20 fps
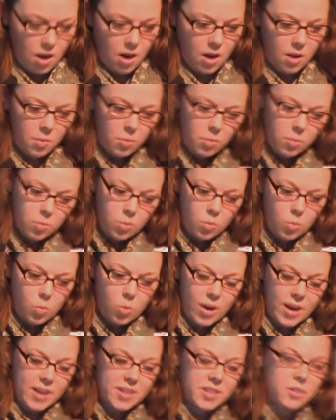
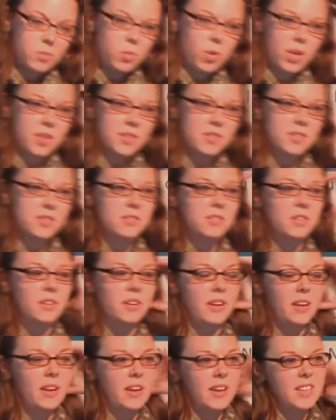what I did was,
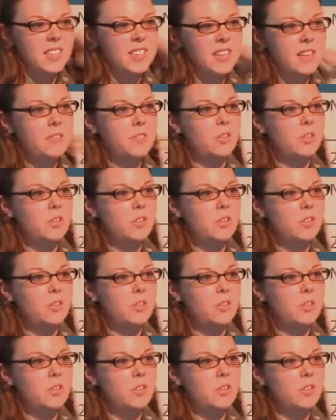instead